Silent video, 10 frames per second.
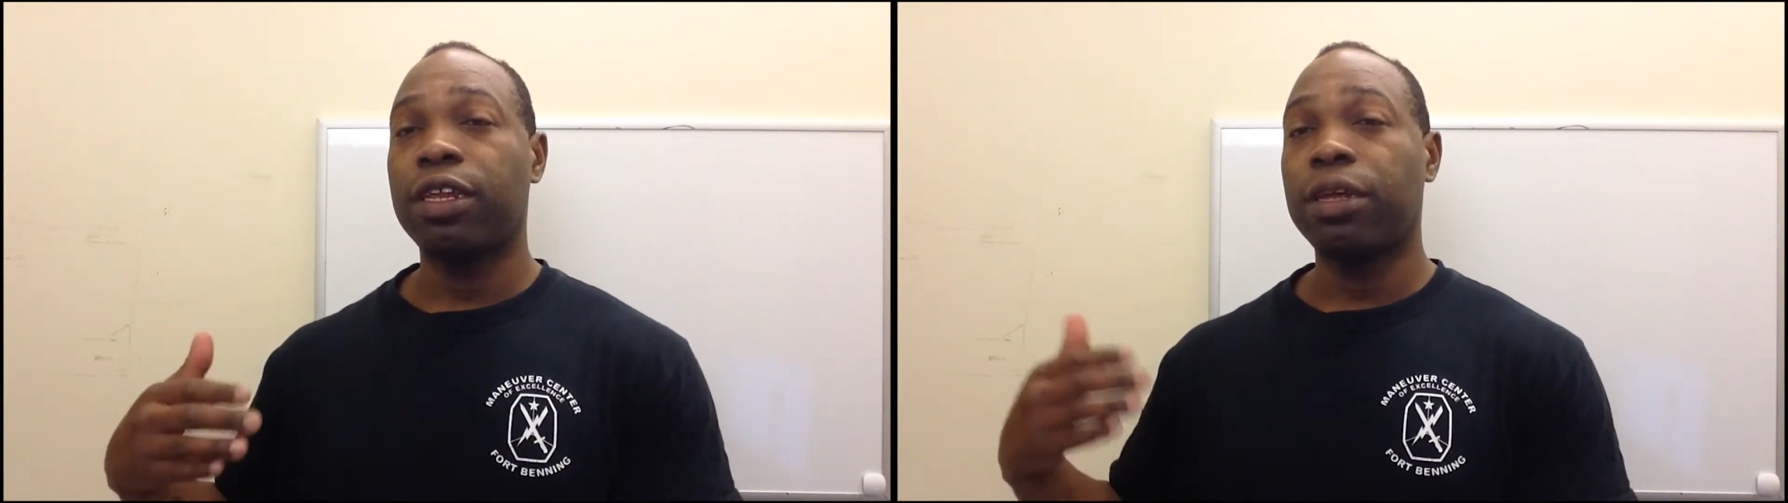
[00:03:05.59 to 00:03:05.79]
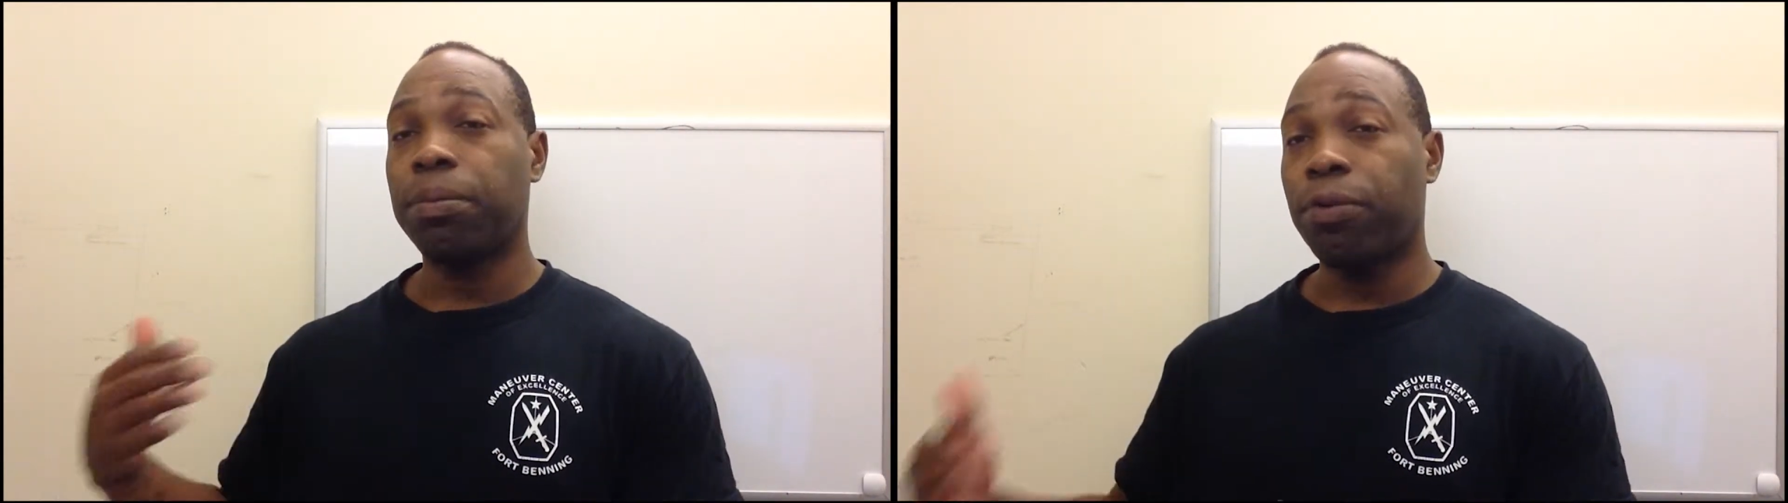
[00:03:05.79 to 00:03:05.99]

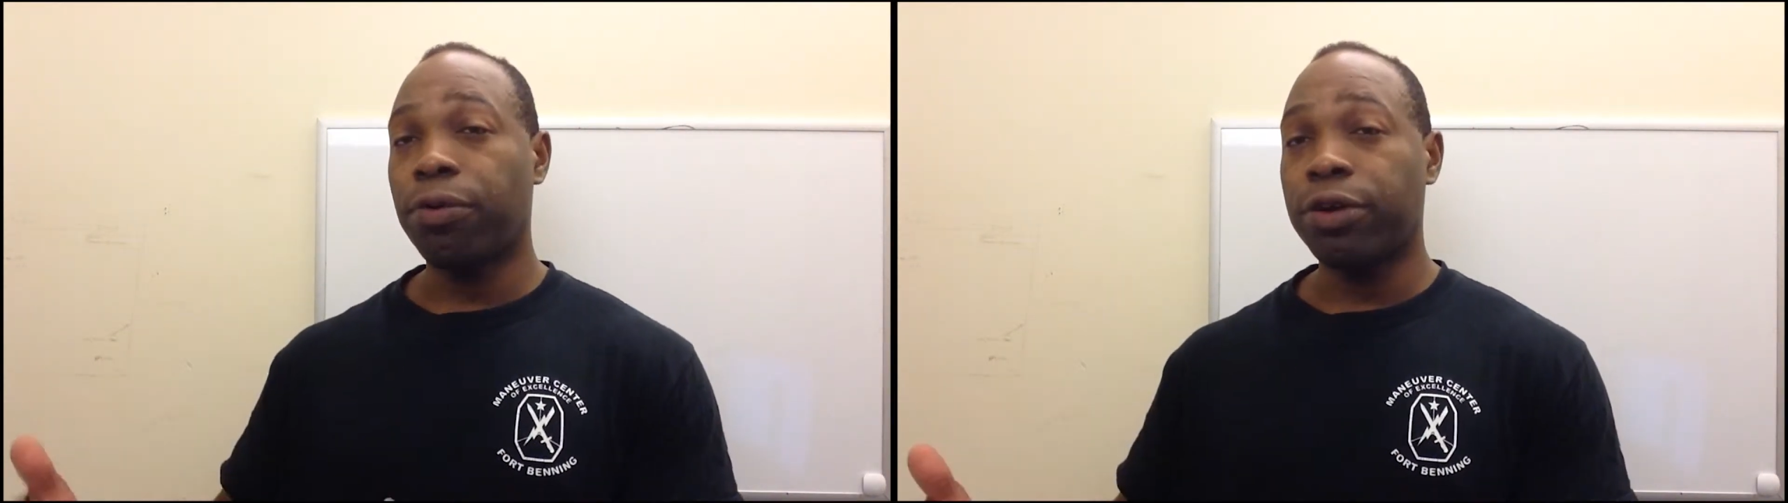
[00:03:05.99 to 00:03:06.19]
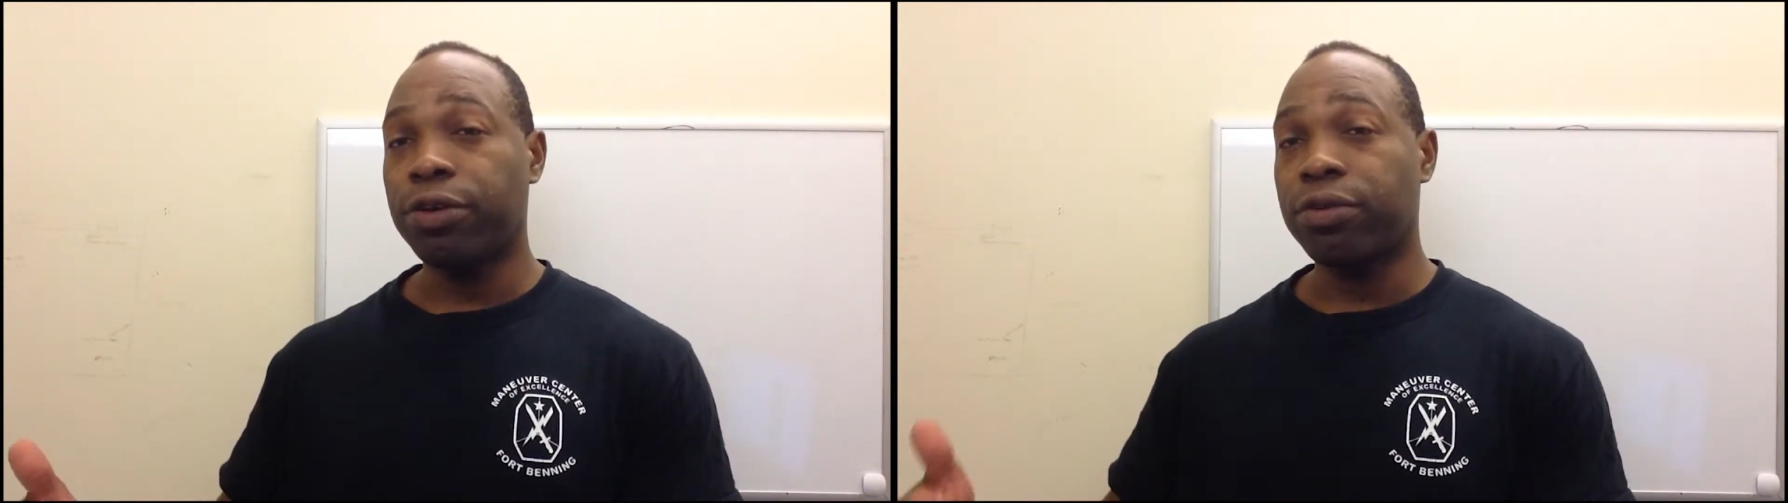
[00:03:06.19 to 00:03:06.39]

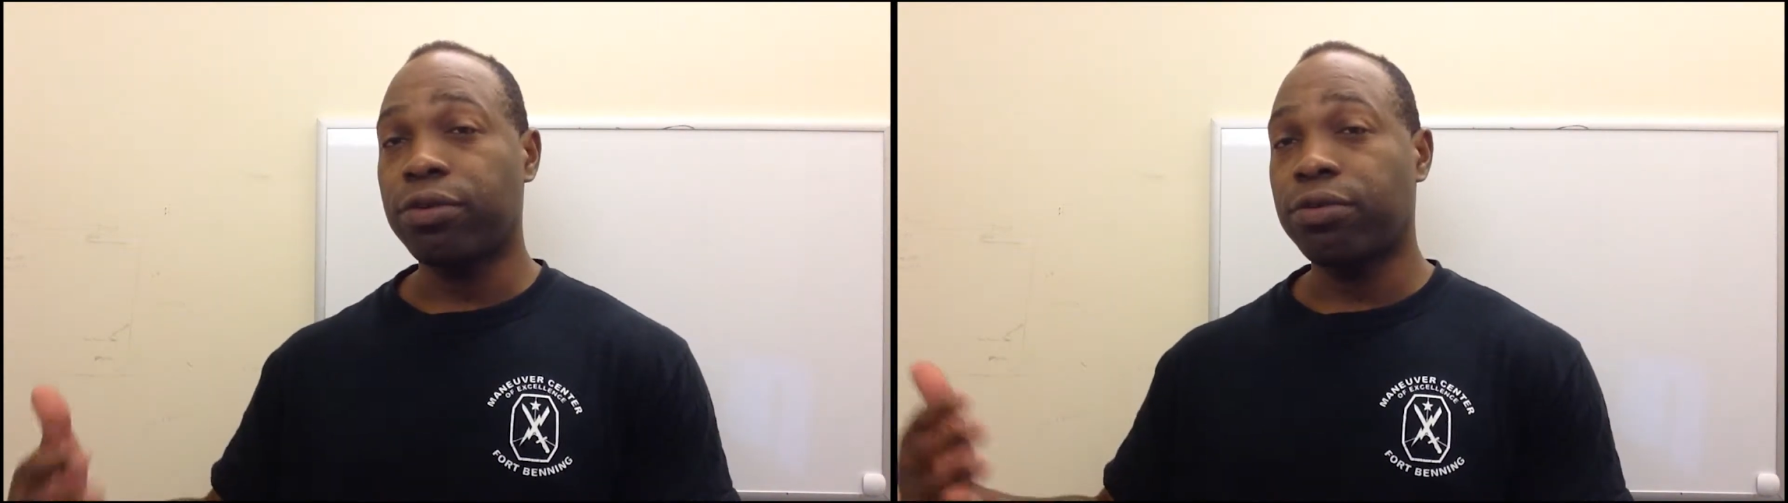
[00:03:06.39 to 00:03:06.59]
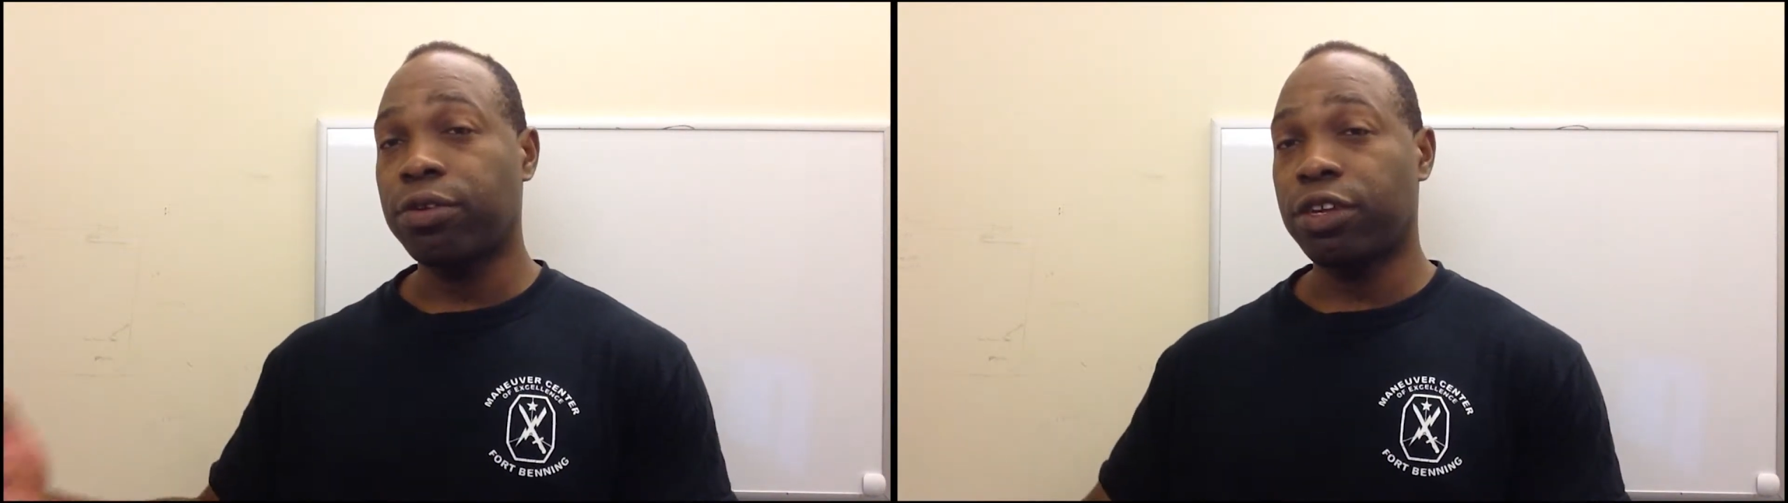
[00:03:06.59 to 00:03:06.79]
temporal
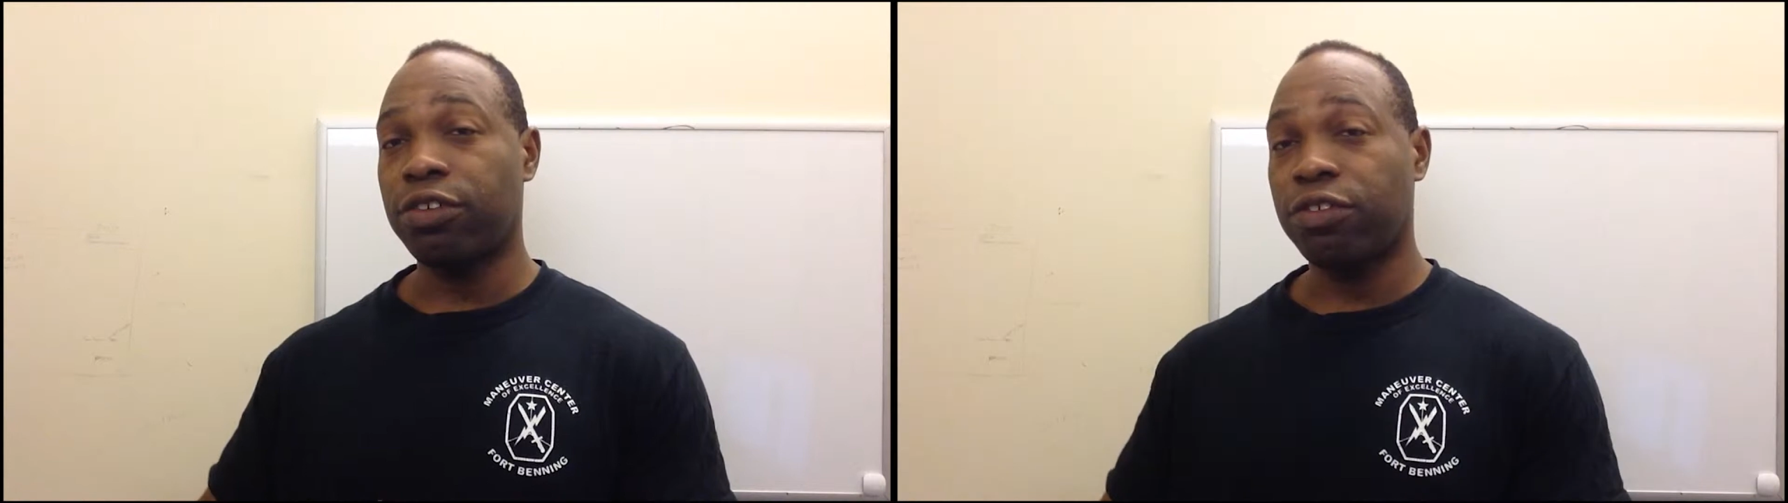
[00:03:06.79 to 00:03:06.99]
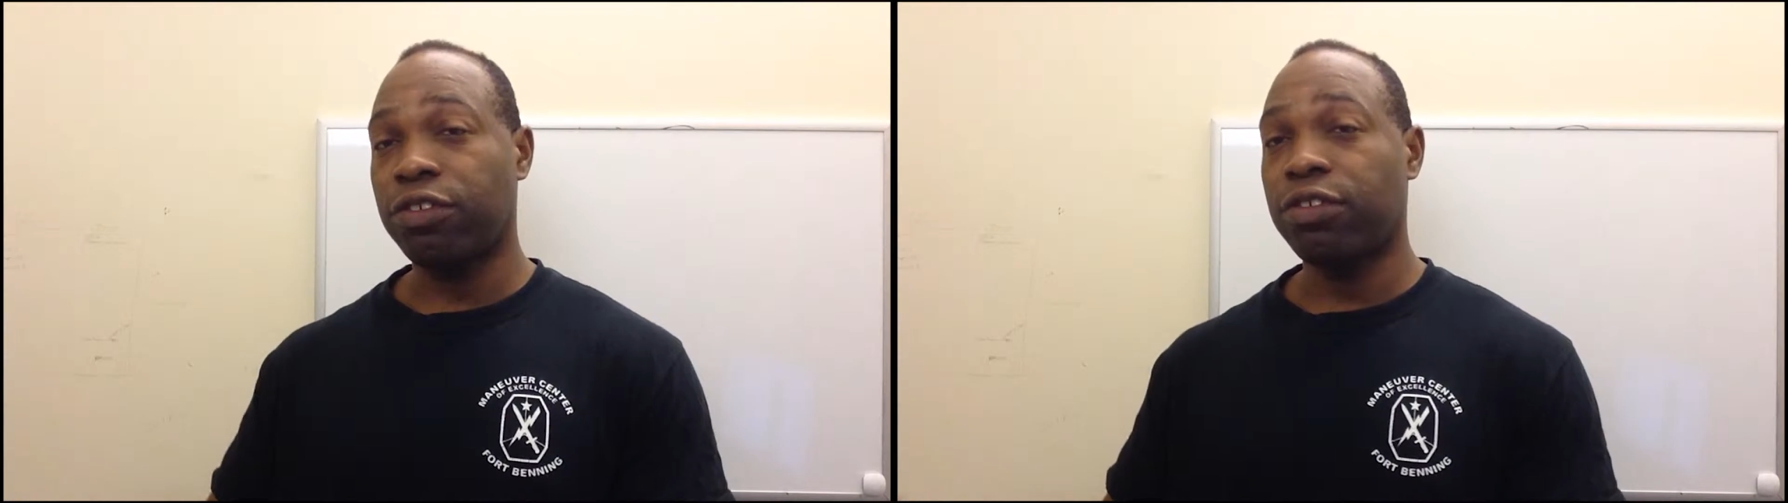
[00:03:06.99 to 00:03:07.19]

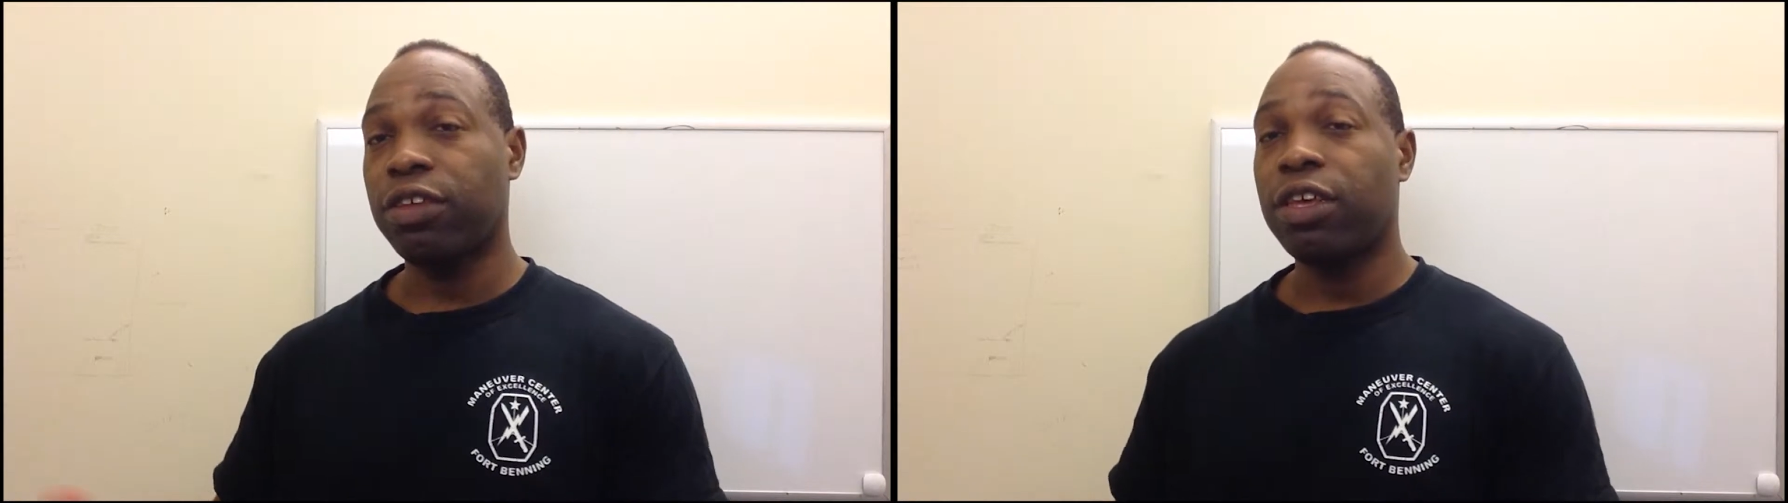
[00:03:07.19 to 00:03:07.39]
retentions,